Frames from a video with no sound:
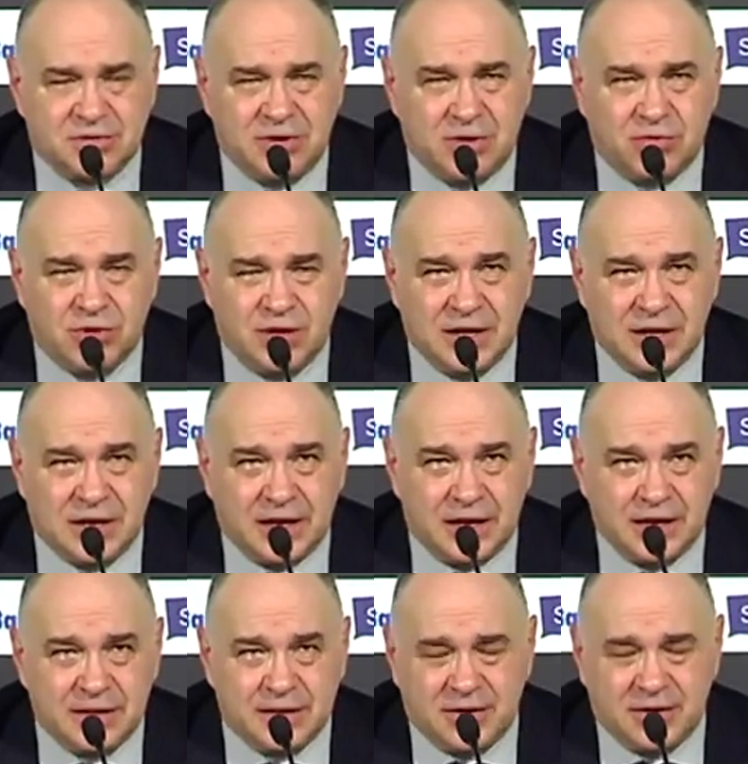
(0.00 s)
during the
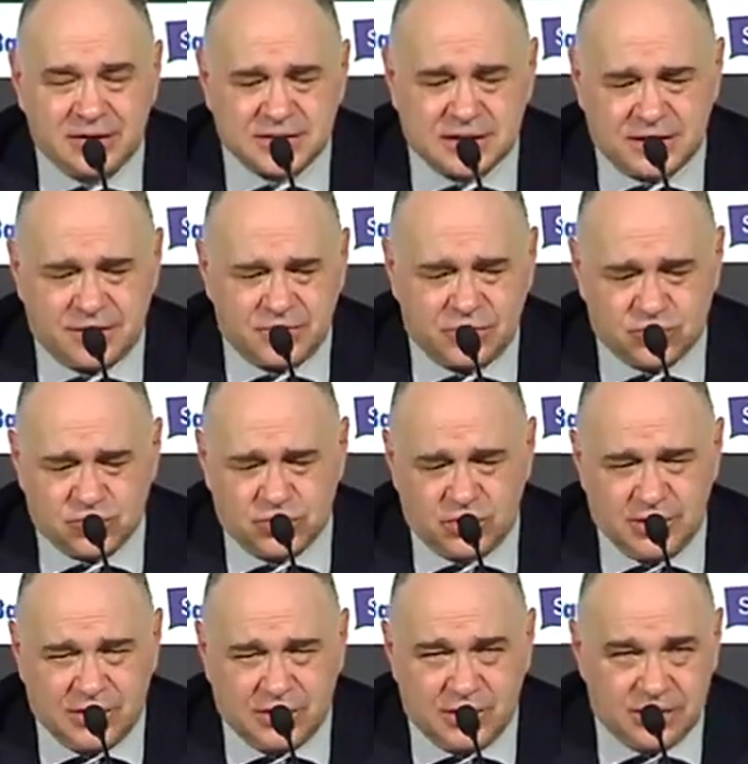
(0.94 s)
game. I remember